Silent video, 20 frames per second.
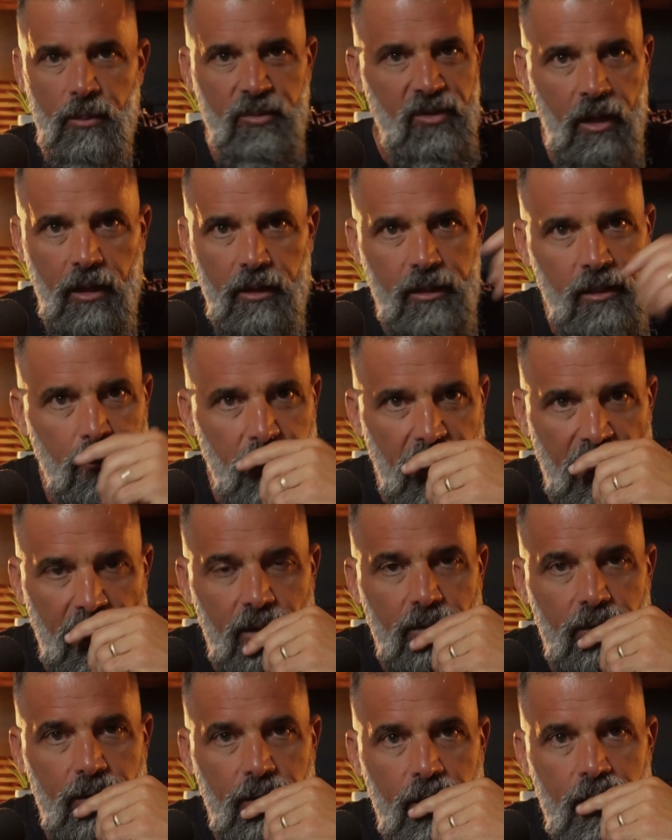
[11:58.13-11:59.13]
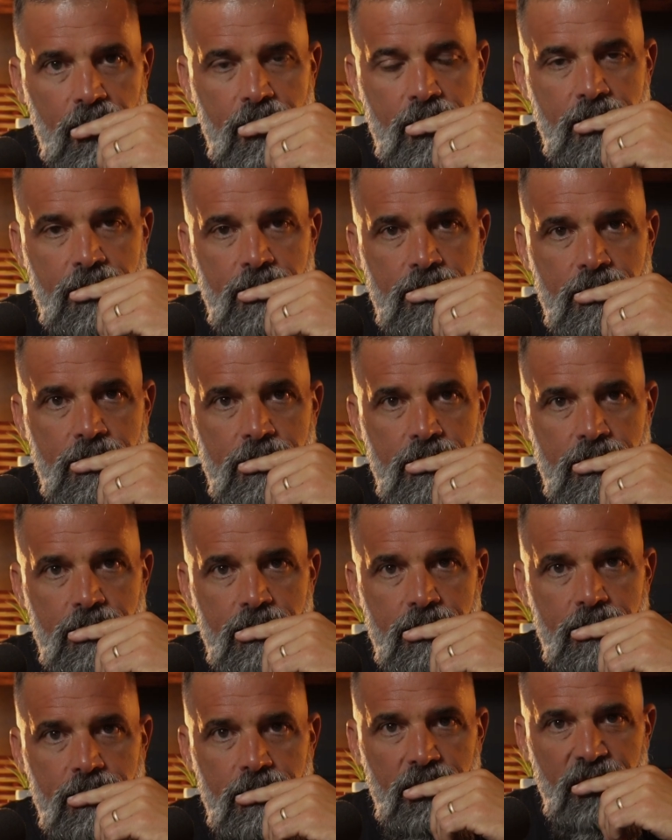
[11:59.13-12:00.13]
talking about,
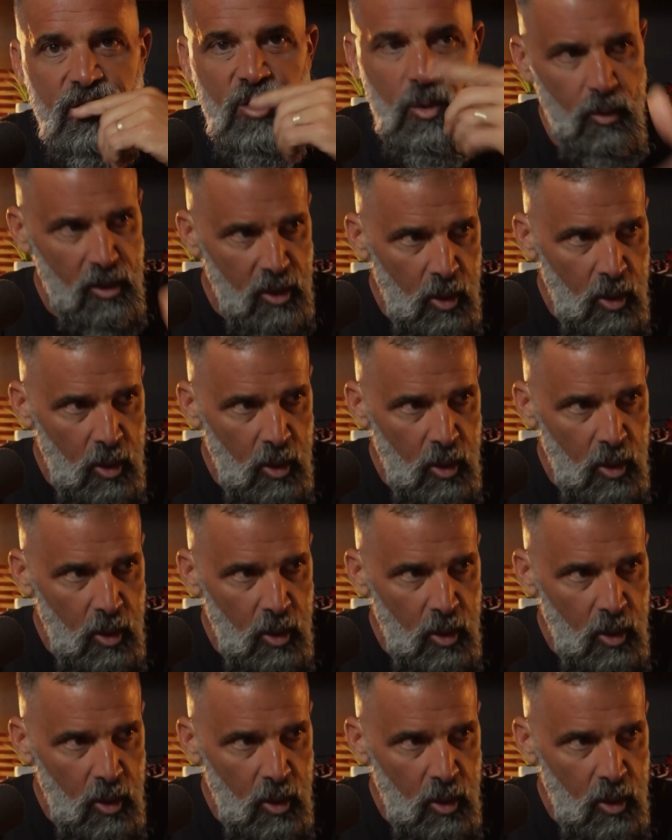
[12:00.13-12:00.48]
you were